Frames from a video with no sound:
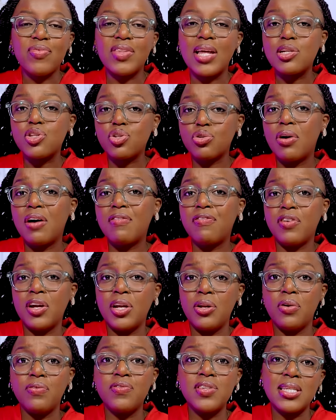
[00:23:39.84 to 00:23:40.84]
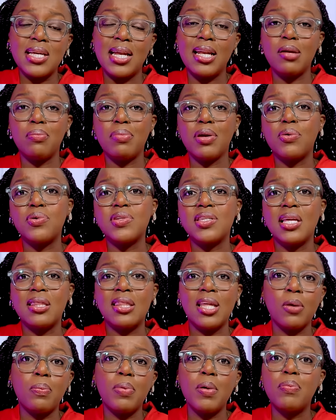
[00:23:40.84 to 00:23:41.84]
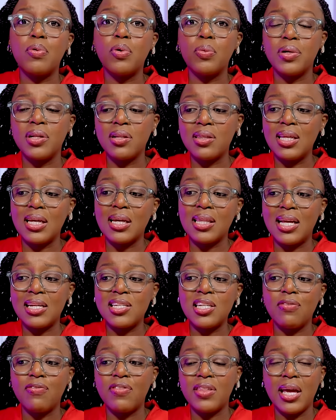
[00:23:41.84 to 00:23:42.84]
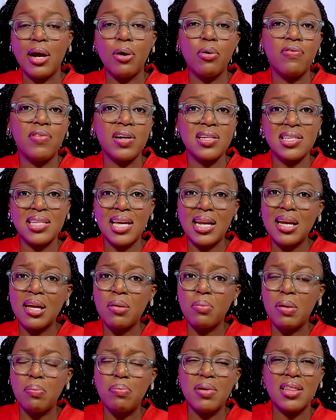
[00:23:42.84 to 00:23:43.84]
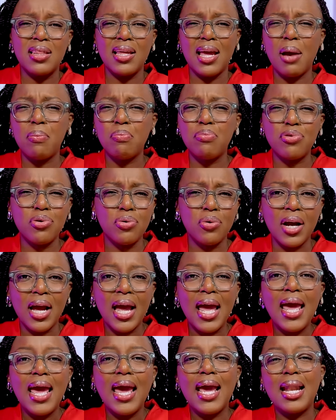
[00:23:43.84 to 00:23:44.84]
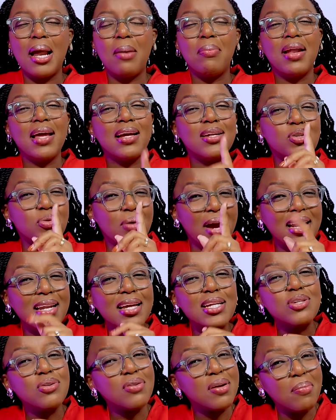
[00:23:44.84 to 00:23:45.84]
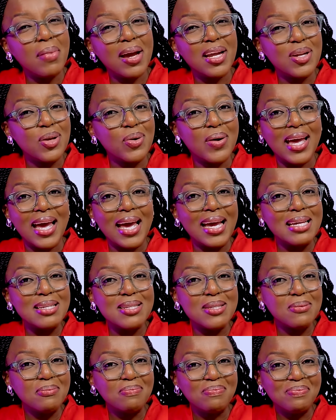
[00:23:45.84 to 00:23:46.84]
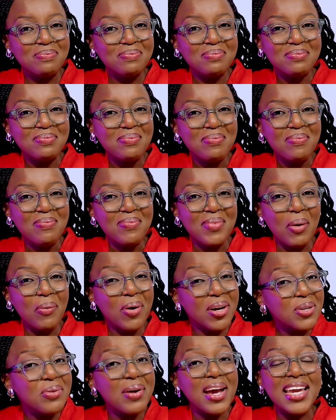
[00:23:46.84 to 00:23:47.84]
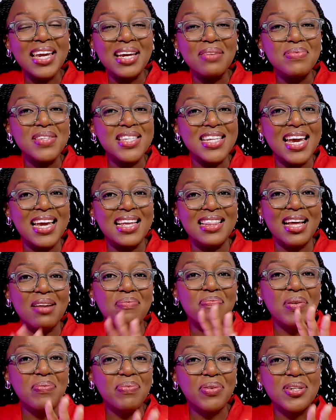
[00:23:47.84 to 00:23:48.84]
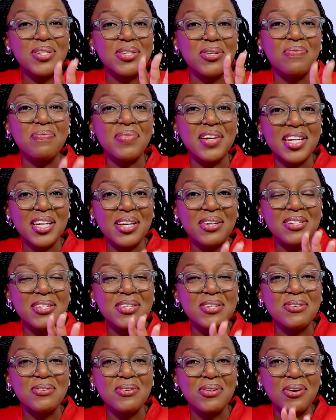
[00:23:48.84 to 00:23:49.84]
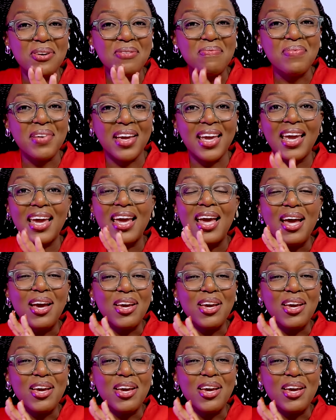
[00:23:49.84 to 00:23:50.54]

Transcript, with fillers: they're so afraid of selling because they think people will think that if they're overselling, maybe they are broke. And I'm like, do I need to remind you guys? What do I keep saying? That people's opinions do not pay